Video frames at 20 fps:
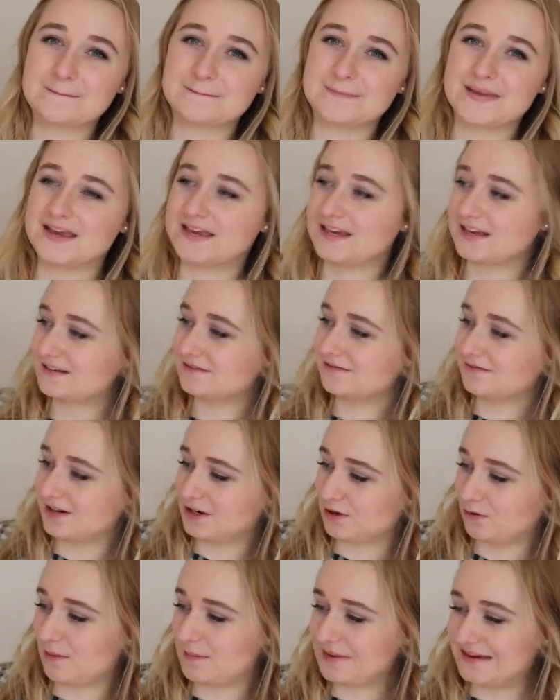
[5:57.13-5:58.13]
make it
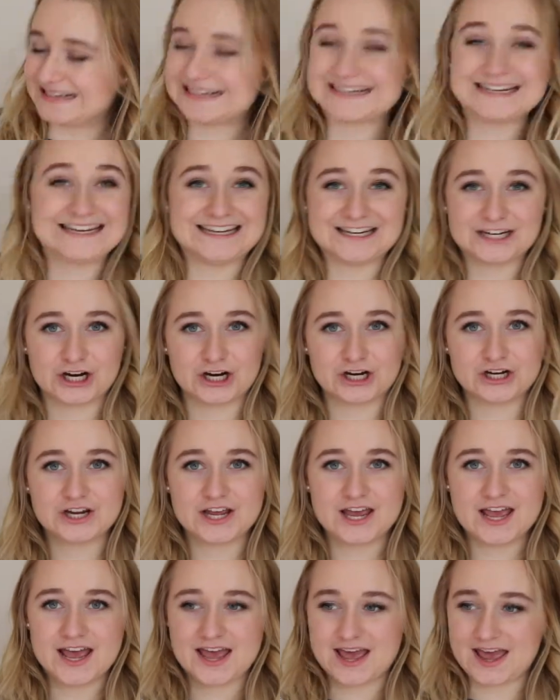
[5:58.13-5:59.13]
you know a bit cleaner
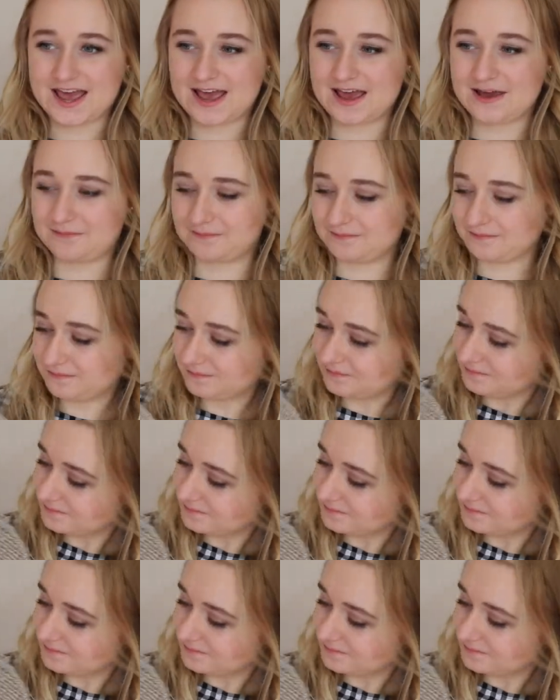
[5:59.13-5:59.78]
um,